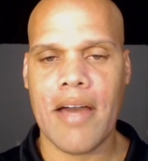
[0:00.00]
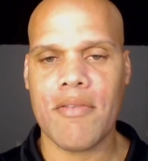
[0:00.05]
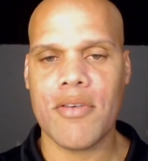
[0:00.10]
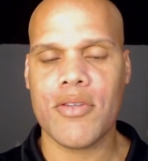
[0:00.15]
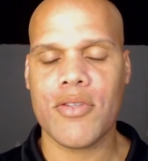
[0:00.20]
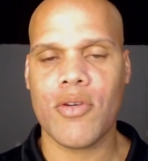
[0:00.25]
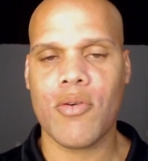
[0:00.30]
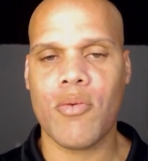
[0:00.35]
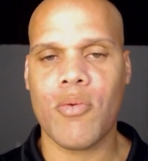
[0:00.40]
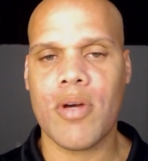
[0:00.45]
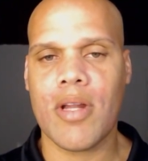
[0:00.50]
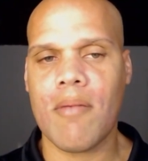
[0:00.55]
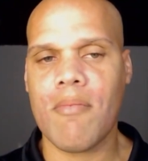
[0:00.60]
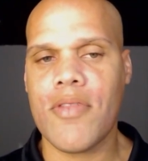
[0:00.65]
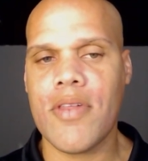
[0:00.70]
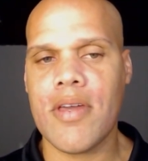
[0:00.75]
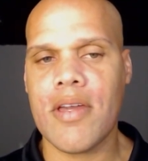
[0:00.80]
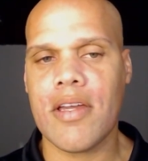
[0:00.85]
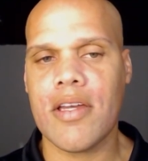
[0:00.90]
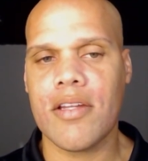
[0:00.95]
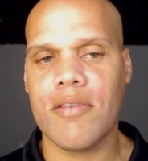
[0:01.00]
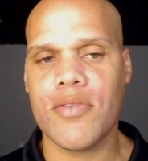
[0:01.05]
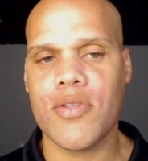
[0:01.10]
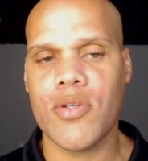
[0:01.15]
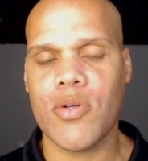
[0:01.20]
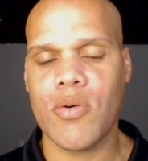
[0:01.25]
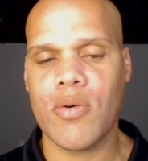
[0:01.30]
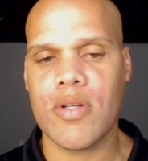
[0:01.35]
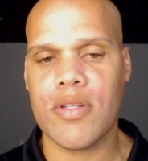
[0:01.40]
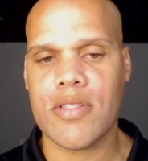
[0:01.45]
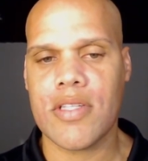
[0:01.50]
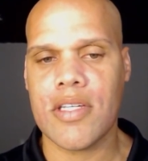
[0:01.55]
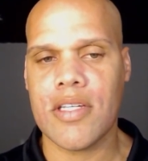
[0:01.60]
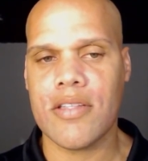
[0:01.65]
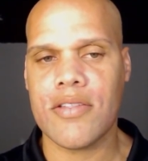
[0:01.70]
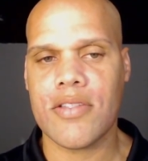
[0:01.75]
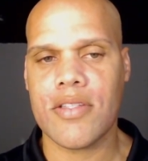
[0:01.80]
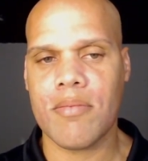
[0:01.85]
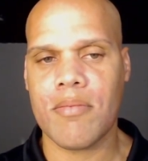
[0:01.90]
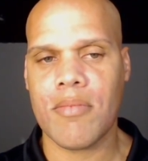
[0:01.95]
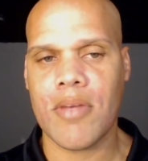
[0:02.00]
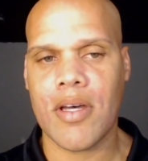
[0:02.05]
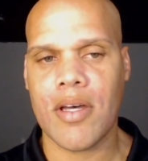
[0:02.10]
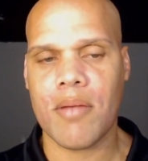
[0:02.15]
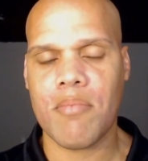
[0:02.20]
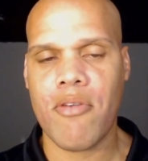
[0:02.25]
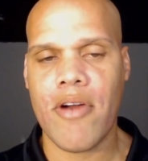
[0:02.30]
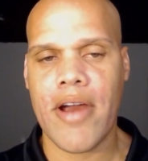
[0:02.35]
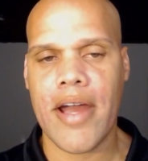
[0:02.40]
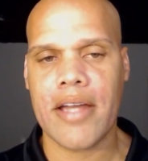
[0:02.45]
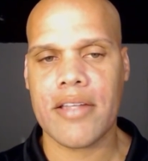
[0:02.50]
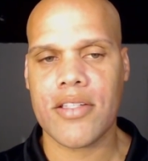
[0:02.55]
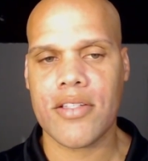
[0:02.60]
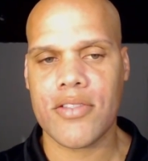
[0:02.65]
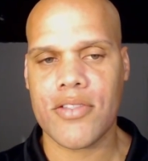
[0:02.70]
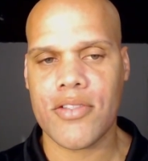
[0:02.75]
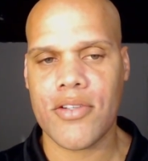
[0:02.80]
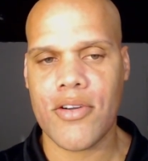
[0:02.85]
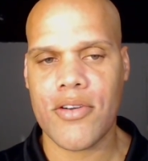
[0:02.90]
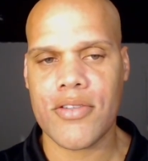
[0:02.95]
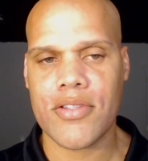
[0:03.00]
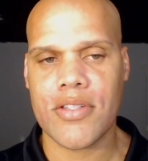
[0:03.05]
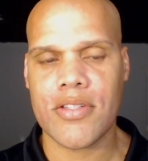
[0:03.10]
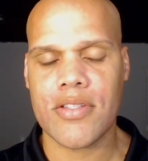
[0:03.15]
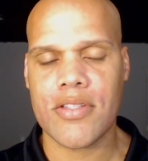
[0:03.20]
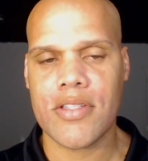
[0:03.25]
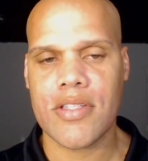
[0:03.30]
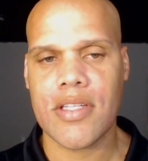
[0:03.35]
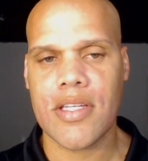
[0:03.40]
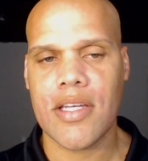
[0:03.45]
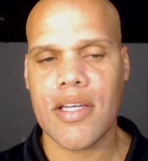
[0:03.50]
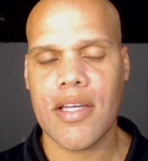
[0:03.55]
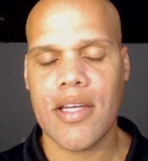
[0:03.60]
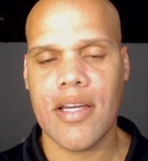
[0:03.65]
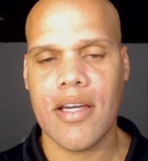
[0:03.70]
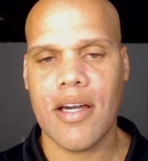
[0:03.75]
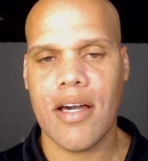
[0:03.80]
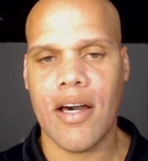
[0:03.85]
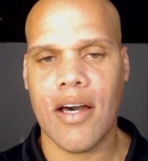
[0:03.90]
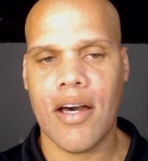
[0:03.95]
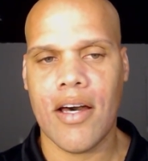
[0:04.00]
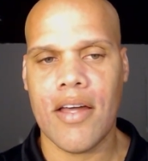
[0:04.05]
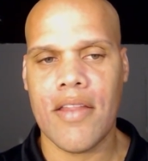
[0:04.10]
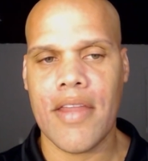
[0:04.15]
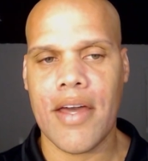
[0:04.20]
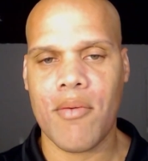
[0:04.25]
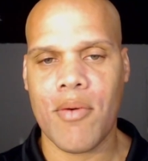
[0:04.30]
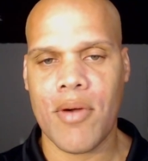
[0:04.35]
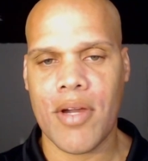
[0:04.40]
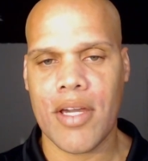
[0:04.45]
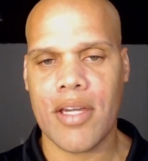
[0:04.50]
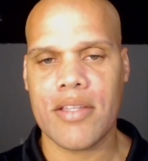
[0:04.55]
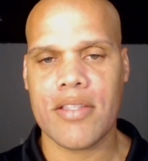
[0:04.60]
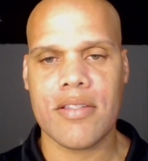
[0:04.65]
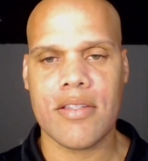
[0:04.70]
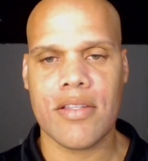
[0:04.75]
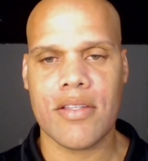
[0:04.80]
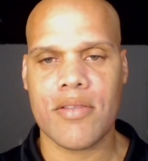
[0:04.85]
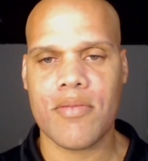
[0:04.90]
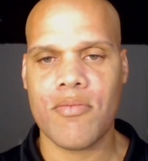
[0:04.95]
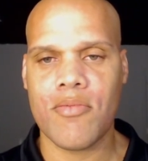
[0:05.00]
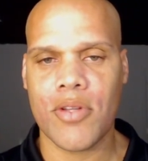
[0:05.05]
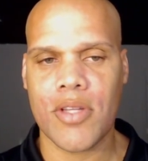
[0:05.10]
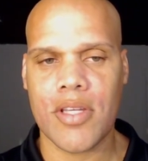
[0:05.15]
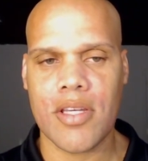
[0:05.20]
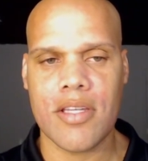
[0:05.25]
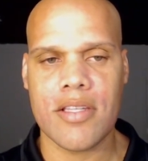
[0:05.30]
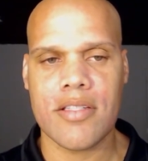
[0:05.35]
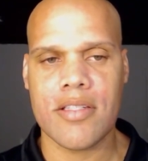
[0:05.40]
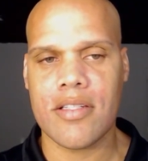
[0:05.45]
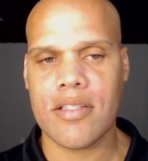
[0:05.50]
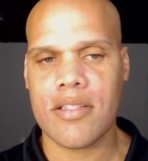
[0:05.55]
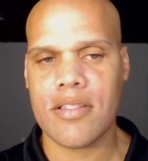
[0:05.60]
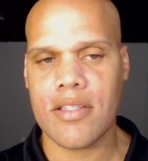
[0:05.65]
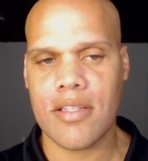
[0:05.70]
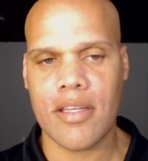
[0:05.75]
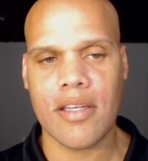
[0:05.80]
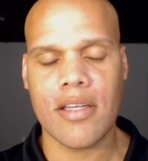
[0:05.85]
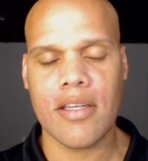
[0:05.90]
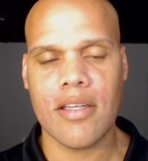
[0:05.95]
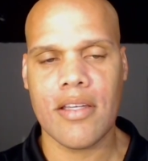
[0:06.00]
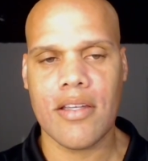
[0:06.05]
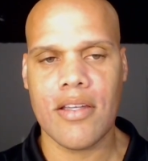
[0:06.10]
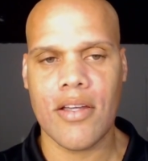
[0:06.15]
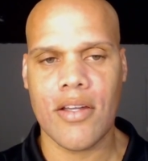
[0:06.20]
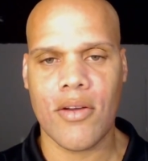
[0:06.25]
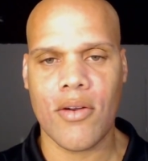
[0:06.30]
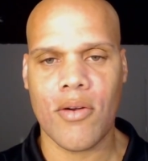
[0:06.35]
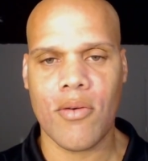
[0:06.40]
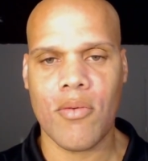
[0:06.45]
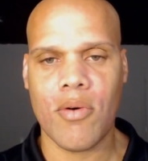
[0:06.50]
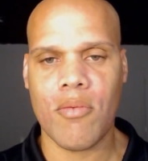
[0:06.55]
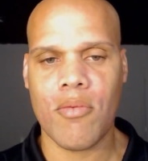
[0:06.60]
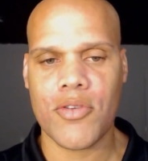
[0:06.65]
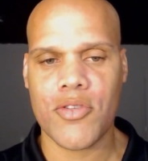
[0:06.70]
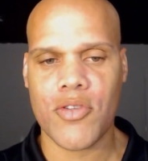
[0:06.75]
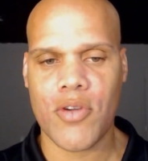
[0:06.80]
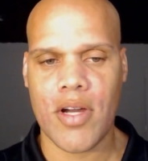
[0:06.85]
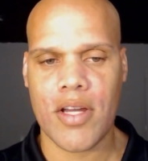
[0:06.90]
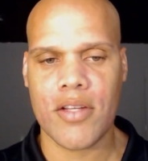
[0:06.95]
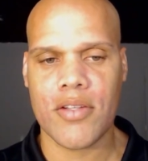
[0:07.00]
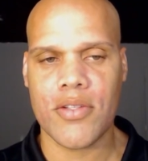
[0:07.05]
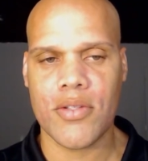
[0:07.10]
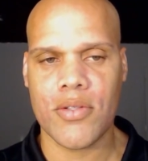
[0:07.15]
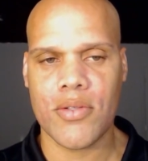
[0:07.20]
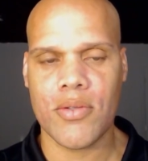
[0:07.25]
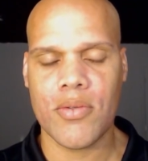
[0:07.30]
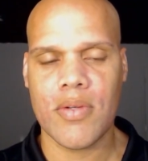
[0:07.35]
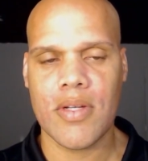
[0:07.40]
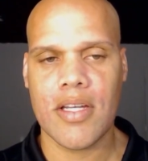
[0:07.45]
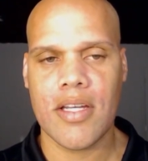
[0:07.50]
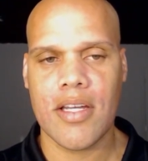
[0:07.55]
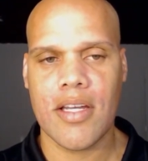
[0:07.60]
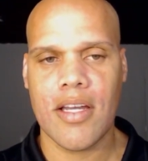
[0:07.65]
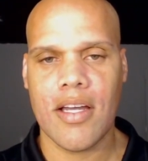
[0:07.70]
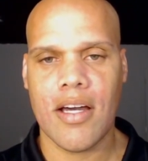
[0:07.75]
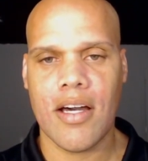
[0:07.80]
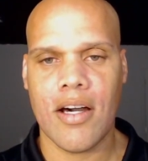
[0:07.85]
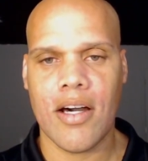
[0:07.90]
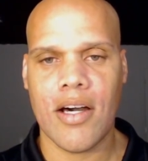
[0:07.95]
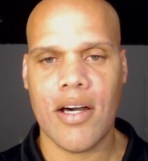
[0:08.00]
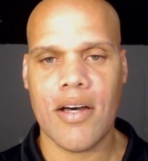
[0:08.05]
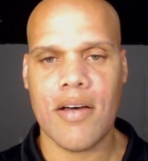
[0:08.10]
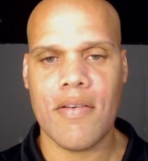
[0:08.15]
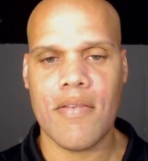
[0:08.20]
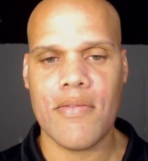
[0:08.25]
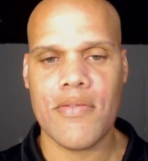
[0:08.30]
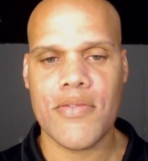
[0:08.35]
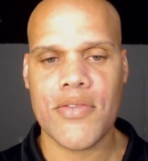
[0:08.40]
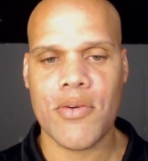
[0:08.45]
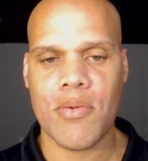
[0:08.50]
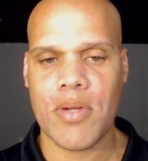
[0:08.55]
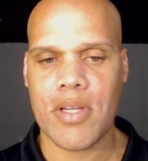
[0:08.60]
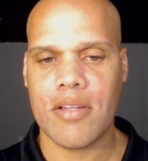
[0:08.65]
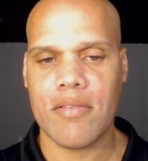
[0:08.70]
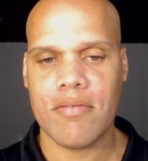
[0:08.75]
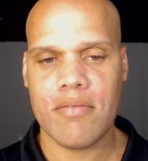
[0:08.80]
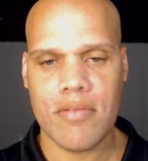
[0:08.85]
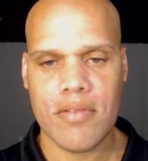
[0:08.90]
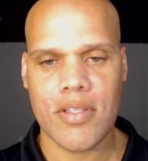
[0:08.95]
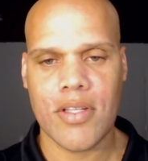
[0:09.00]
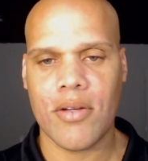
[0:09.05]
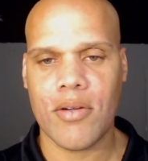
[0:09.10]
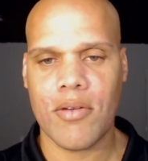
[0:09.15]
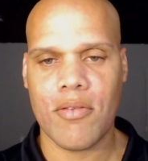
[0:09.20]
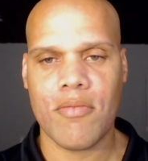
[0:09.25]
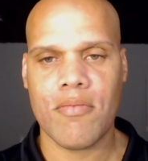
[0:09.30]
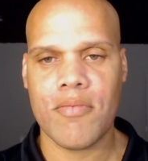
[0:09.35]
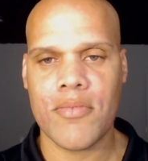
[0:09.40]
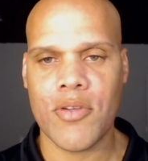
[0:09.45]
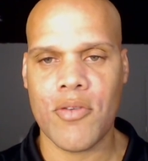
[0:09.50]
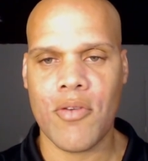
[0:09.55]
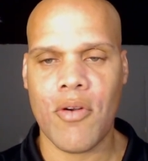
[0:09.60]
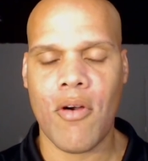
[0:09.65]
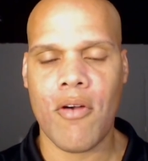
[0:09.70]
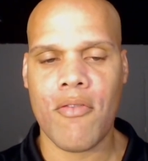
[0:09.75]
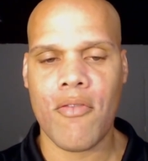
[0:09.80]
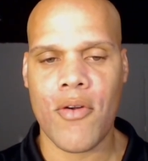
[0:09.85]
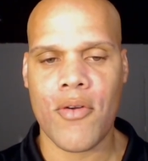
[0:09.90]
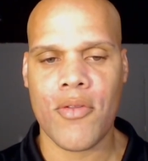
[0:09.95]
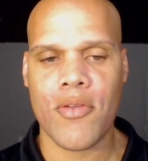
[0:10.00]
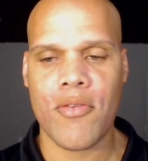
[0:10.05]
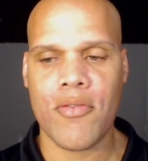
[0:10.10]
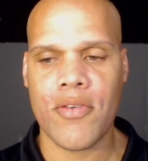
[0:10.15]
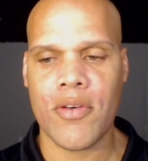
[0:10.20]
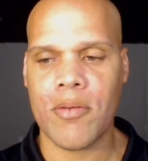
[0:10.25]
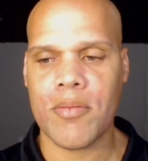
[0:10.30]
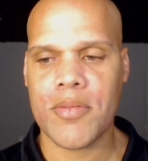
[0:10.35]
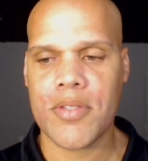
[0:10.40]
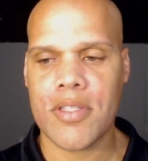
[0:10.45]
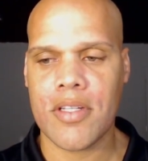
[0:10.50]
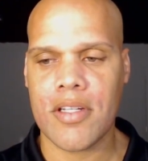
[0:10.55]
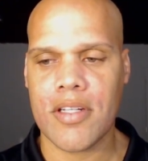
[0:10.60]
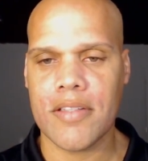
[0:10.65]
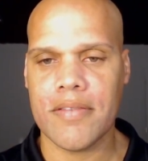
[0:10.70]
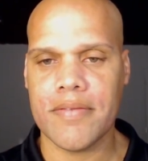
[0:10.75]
So what I'm thinking of doing is getting some practice jerseys, and that way it's really easy to see, what we're trying to do, so we can, do our further film study.